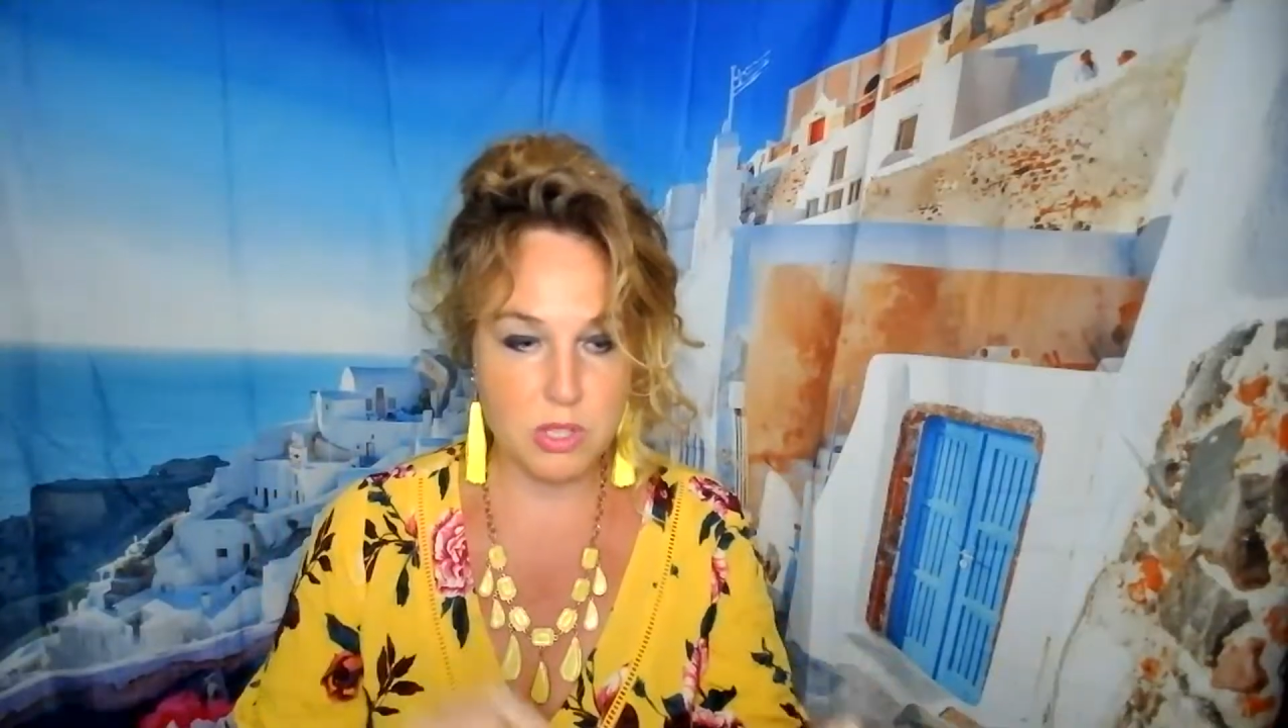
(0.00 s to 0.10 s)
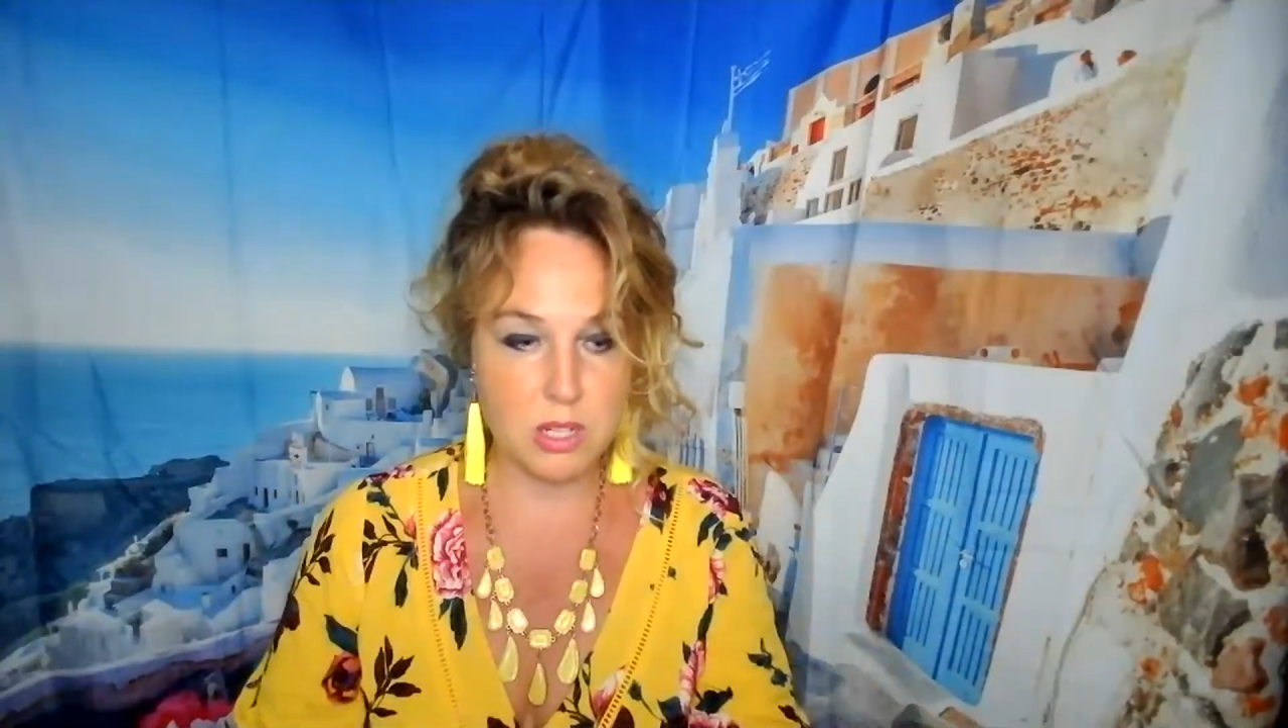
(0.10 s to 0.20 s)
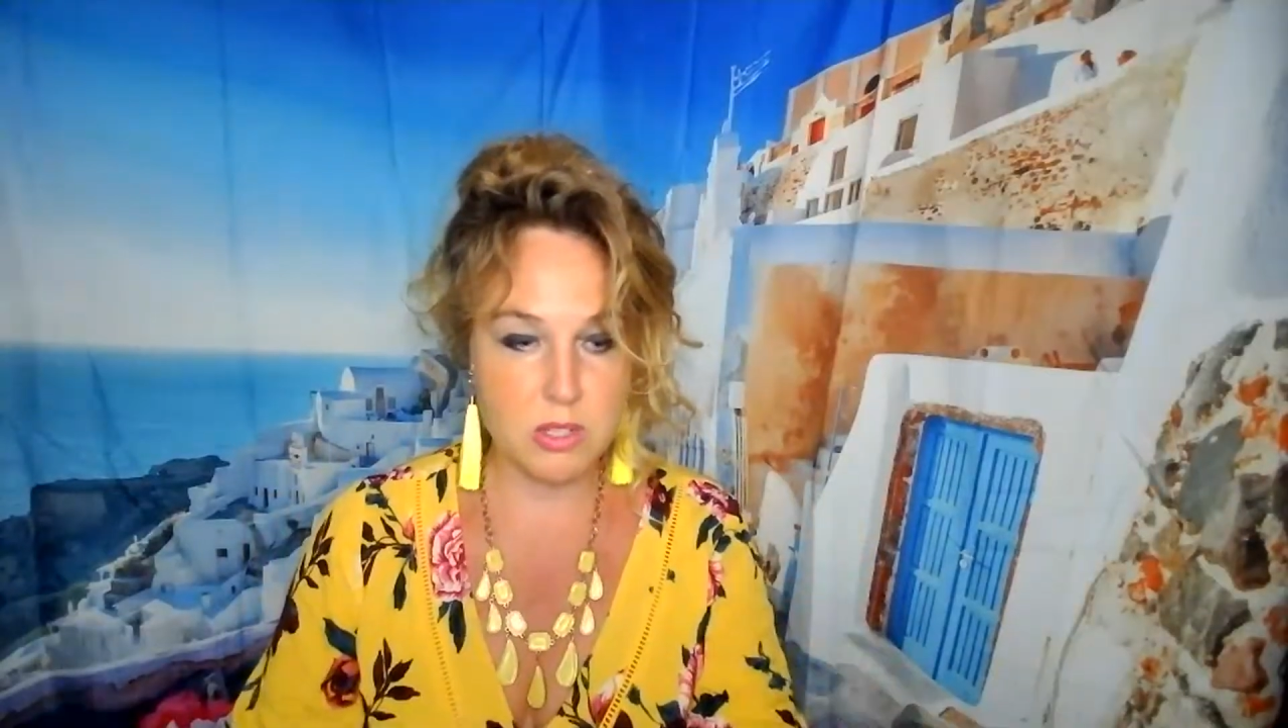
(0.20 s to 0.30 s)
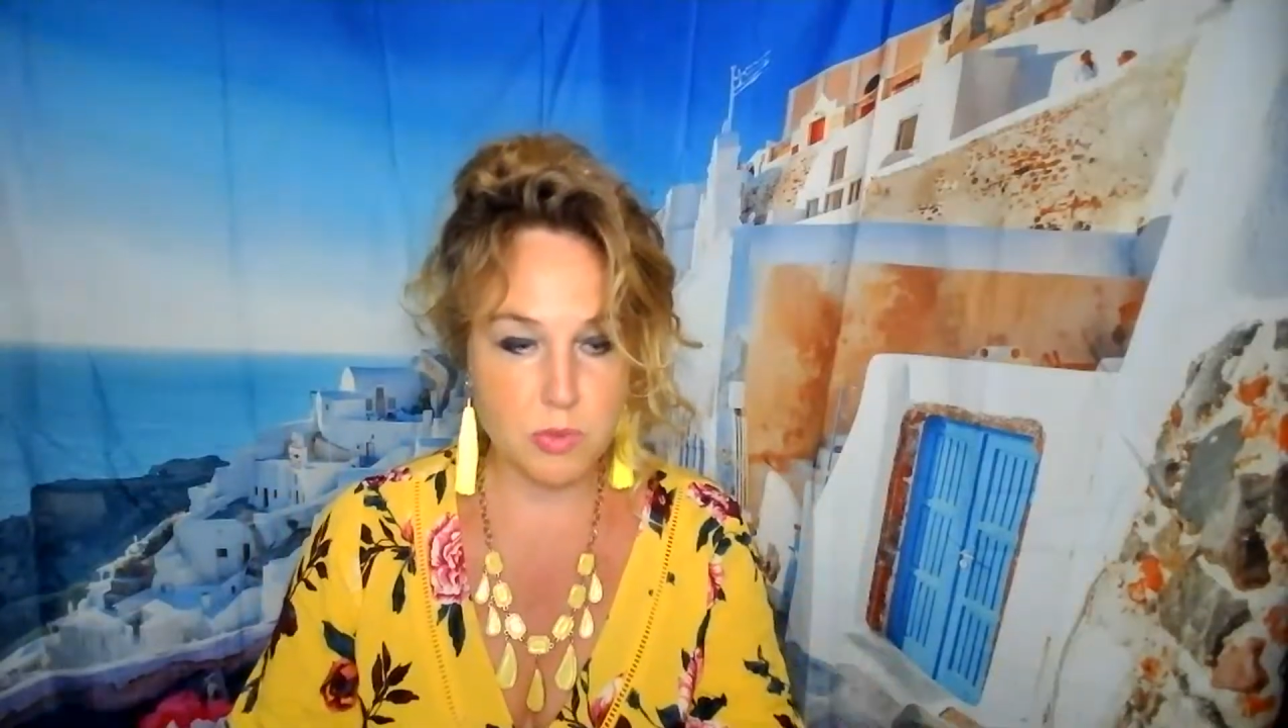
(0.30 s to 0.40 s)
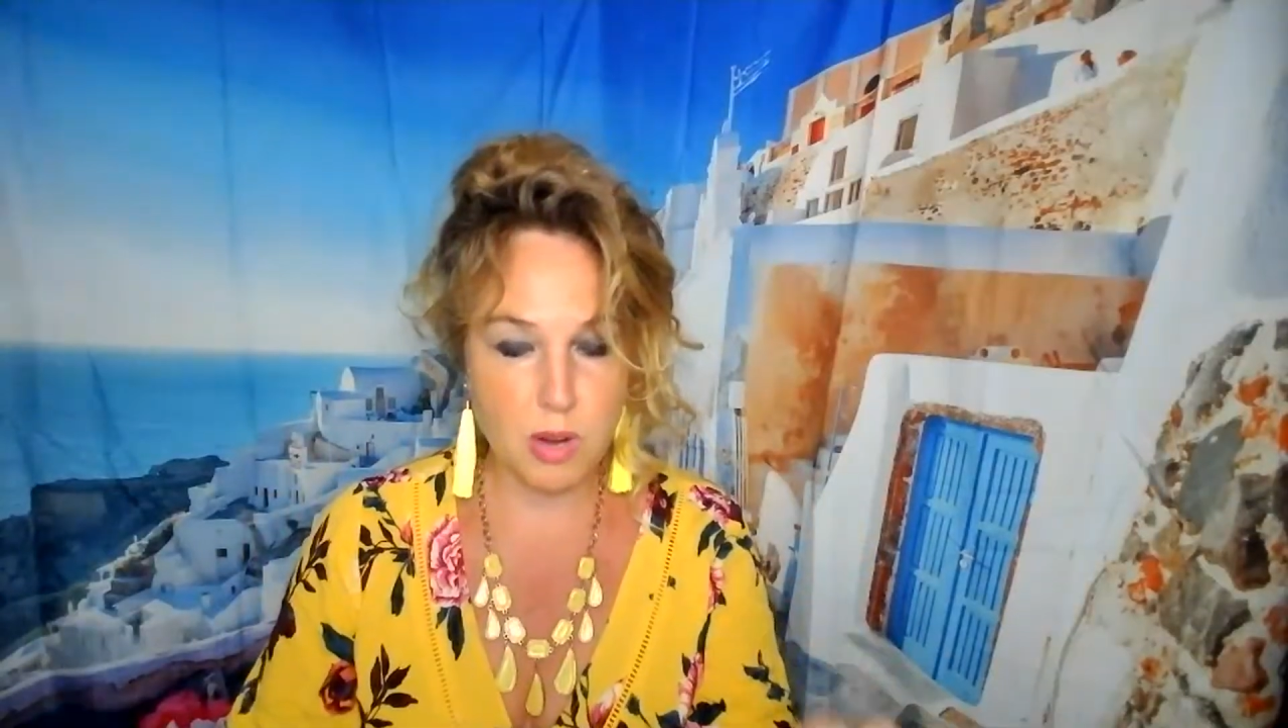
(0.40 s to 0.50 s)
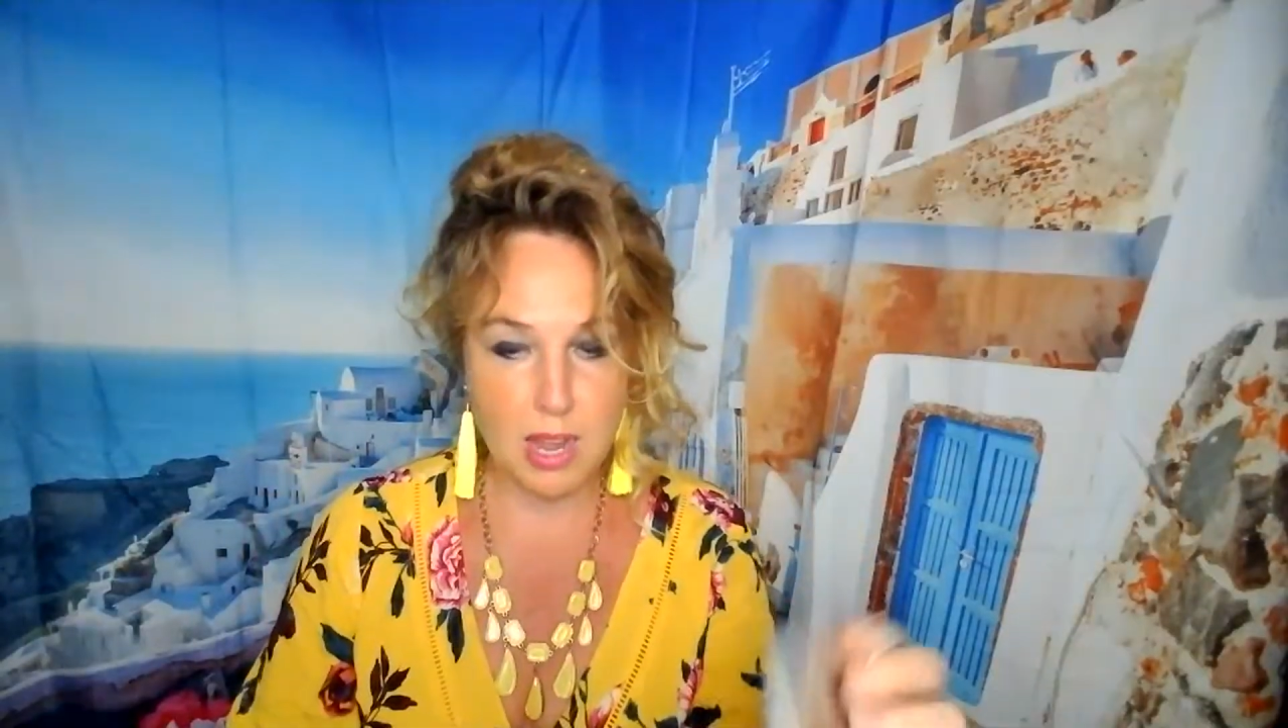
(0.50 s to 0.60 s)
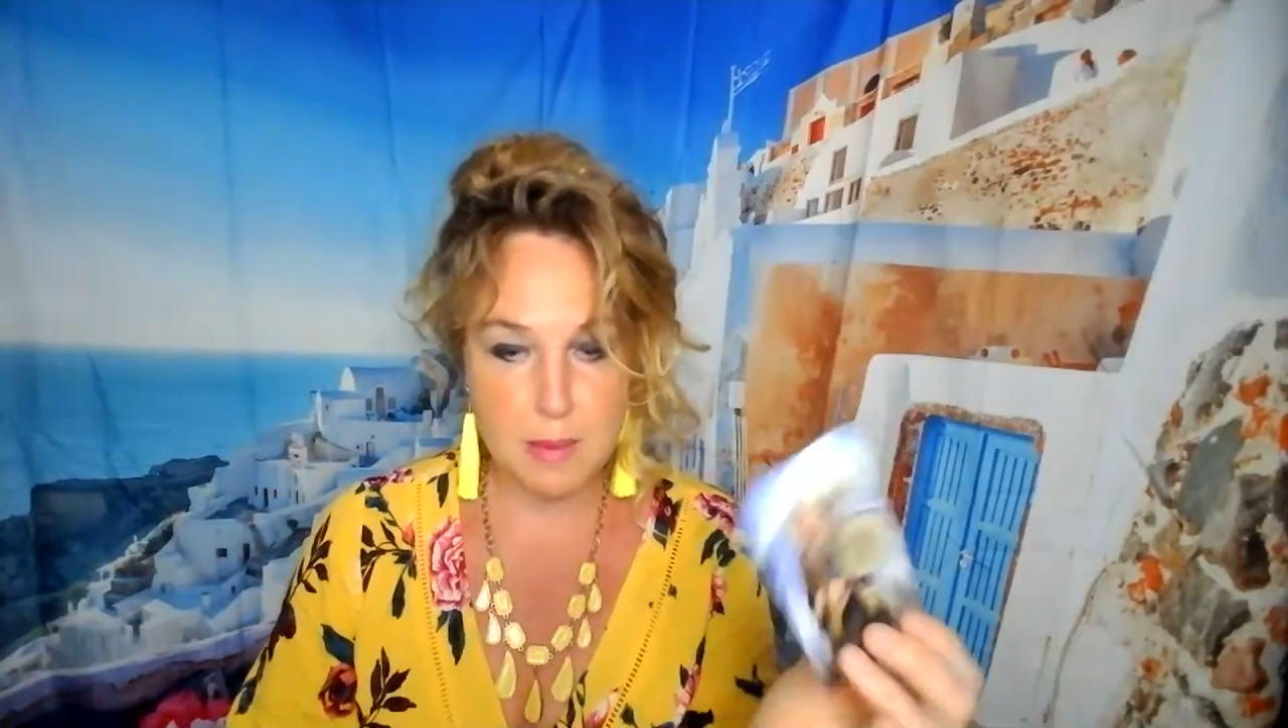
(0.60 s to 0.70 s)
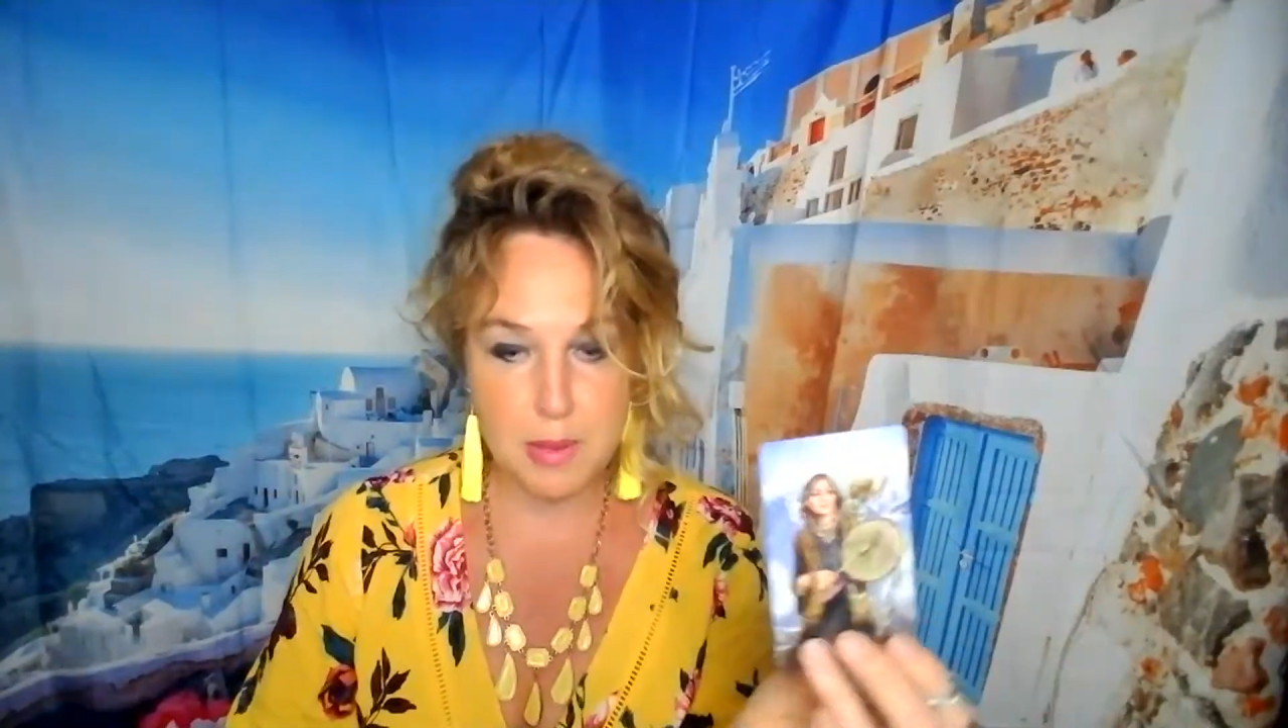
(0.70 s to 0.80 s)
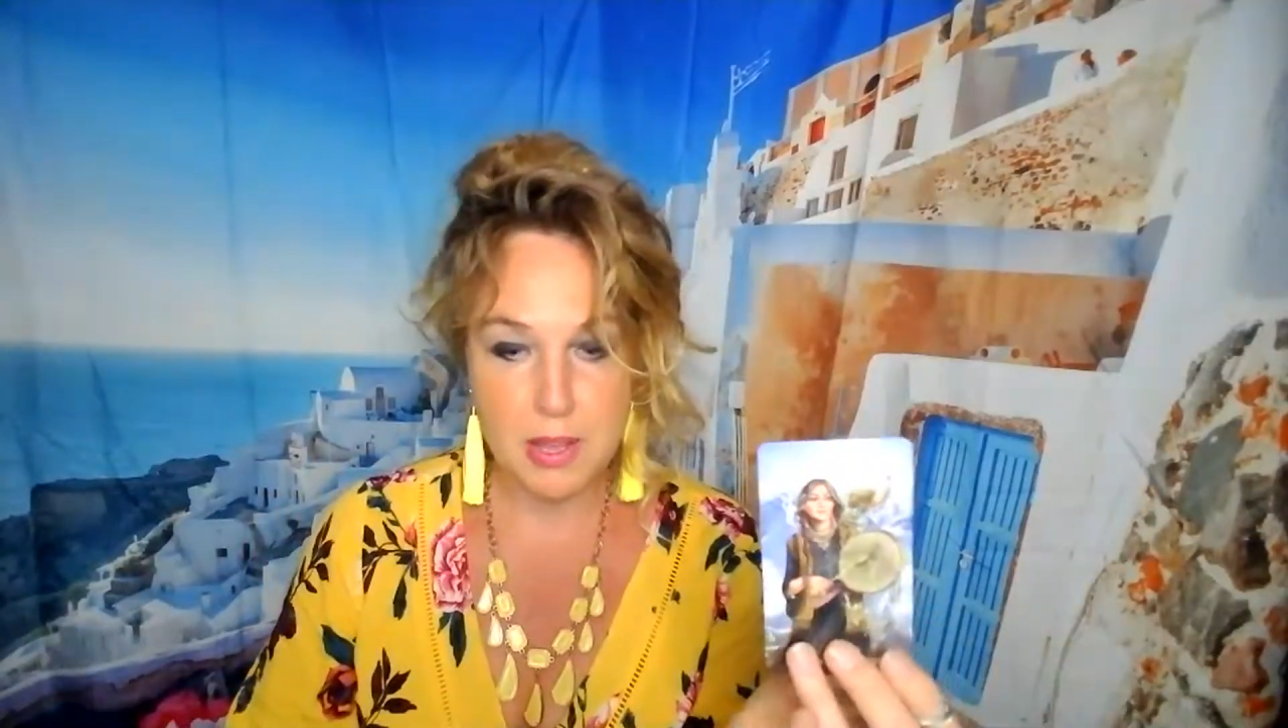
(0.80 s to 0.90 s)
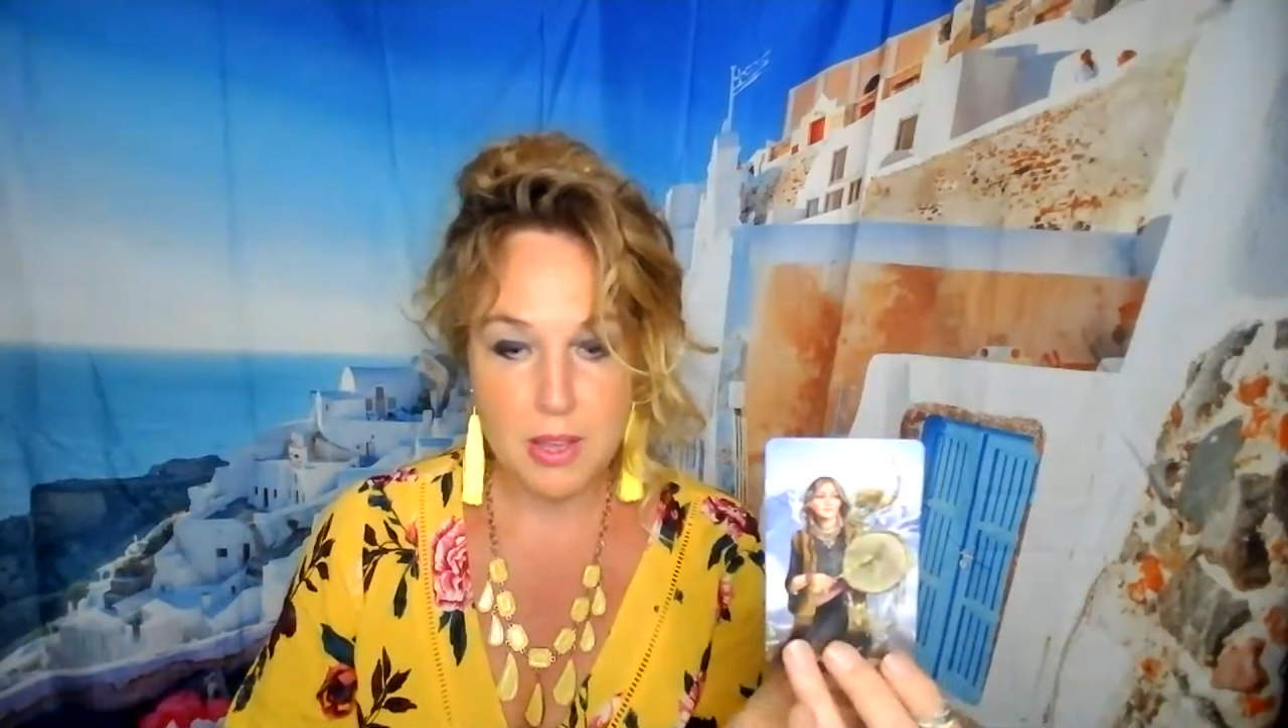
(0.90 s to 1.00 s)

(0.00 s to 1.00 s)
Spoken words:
to describe